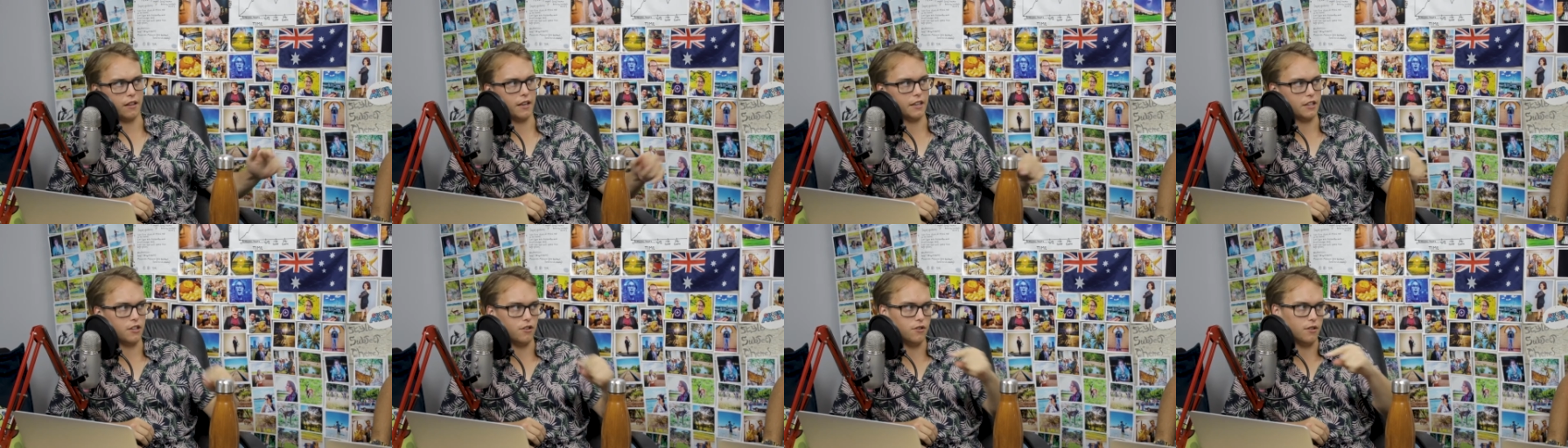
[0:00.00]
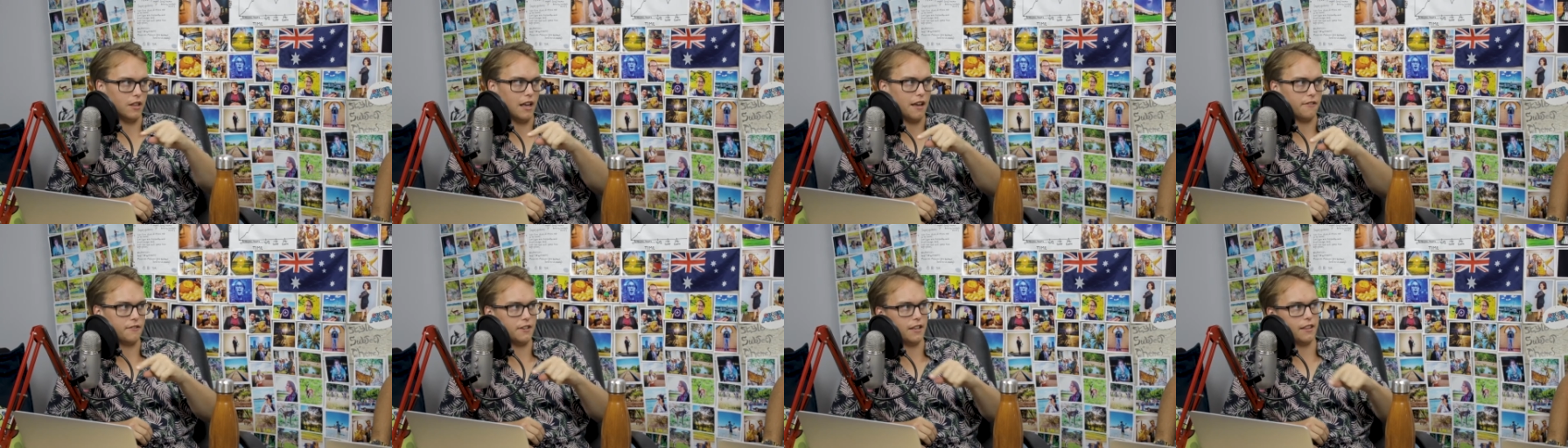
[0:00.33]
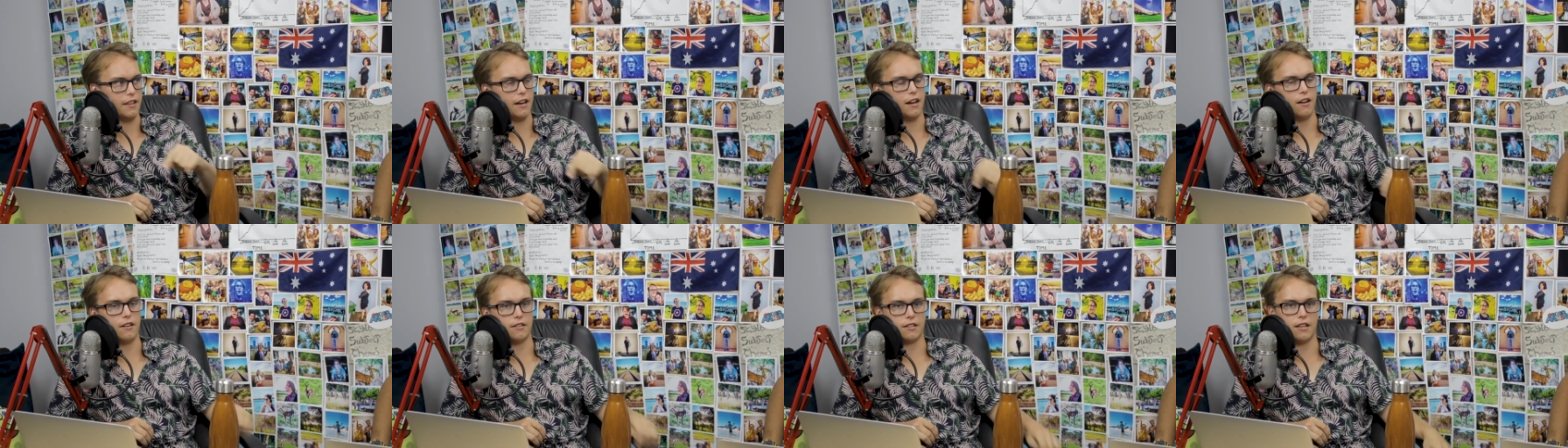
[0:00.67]
Like, you left,
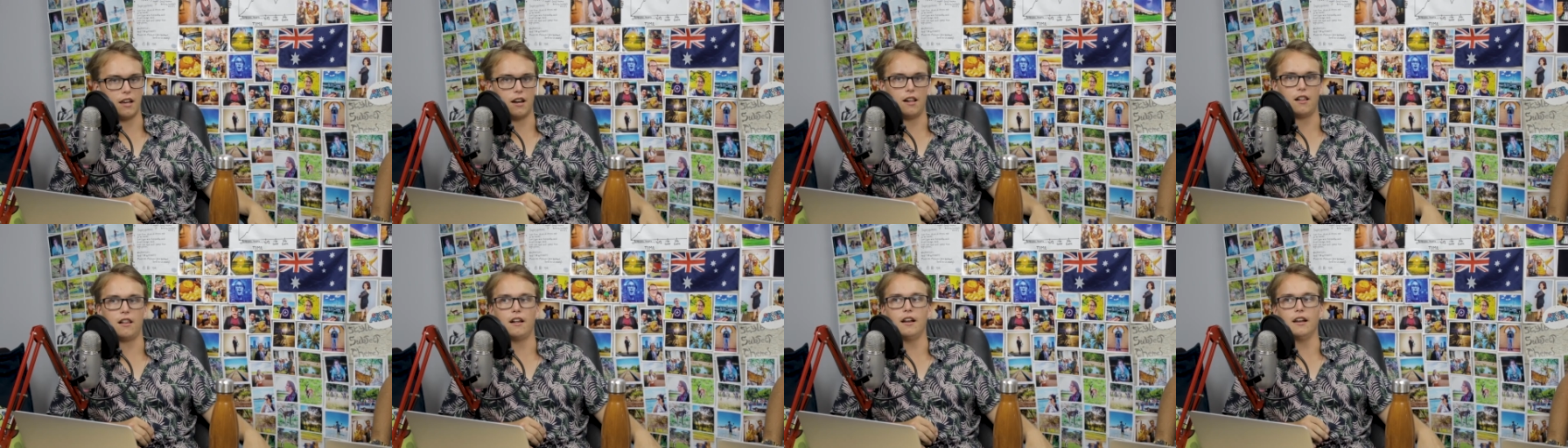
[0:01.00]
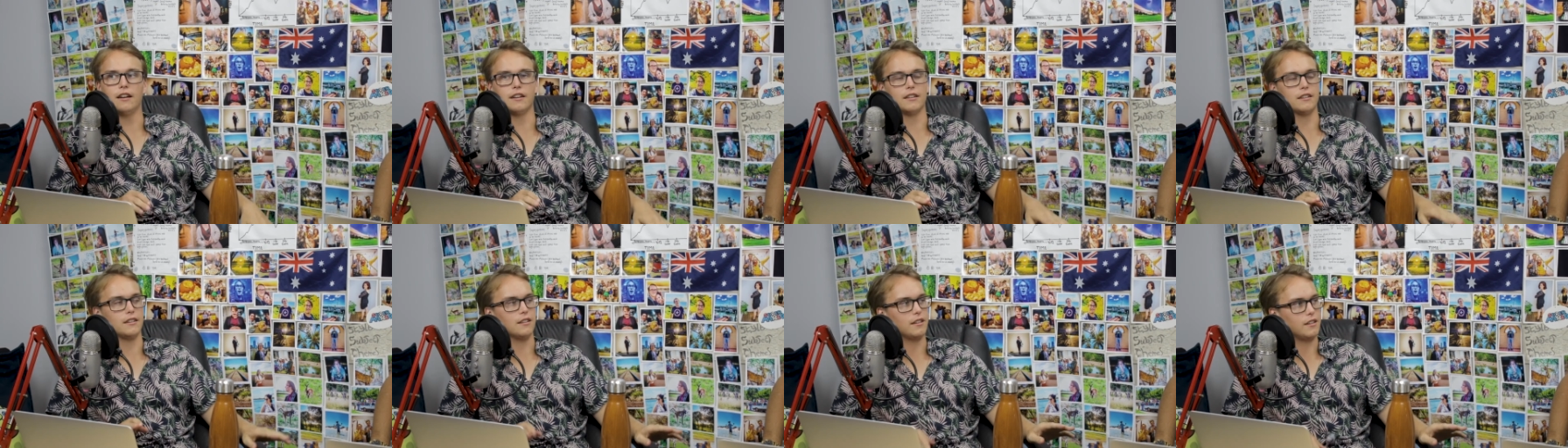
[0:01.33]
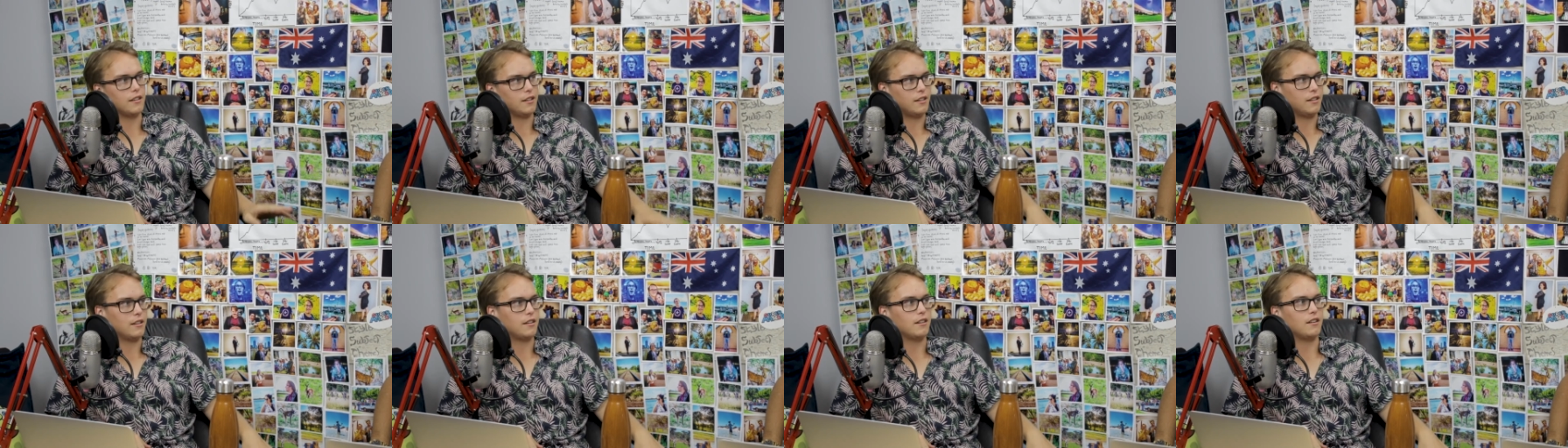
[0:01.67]
and then I was kind of like,
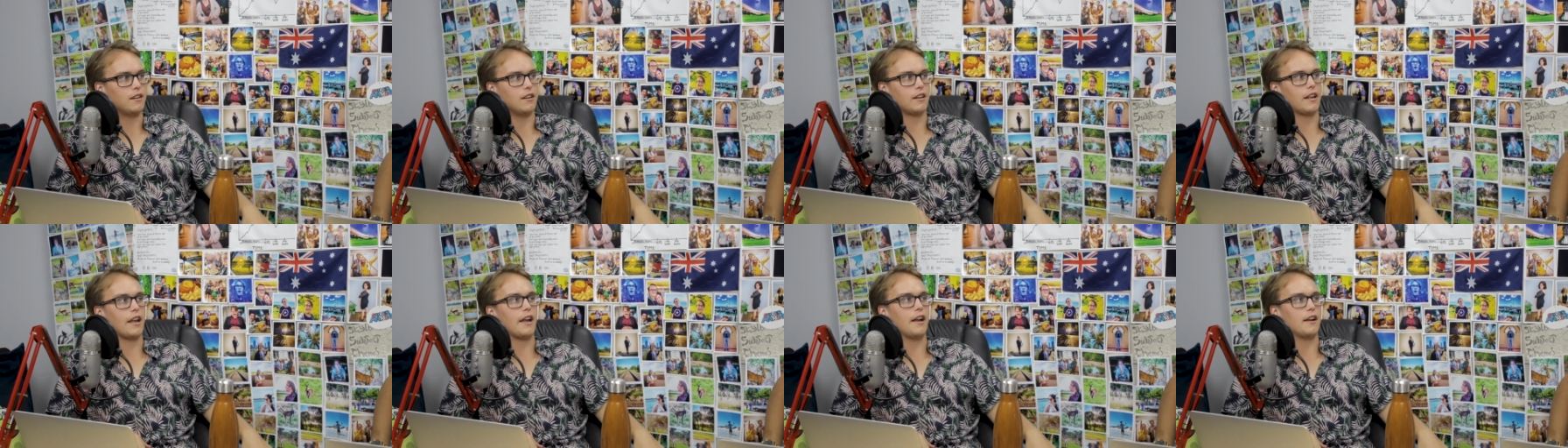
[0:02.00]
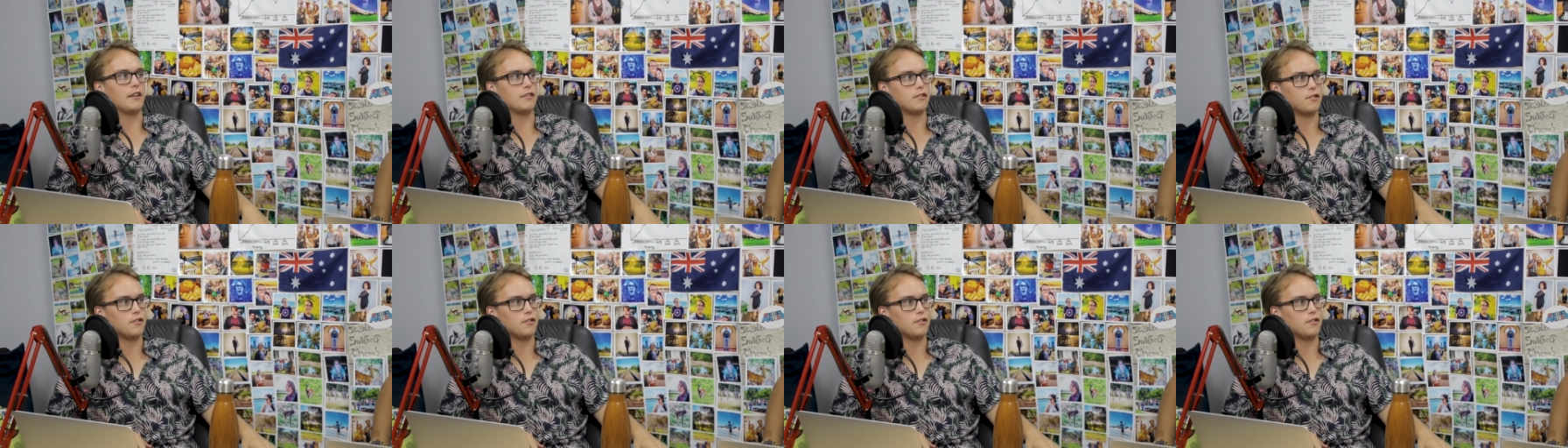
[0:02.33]
okay, I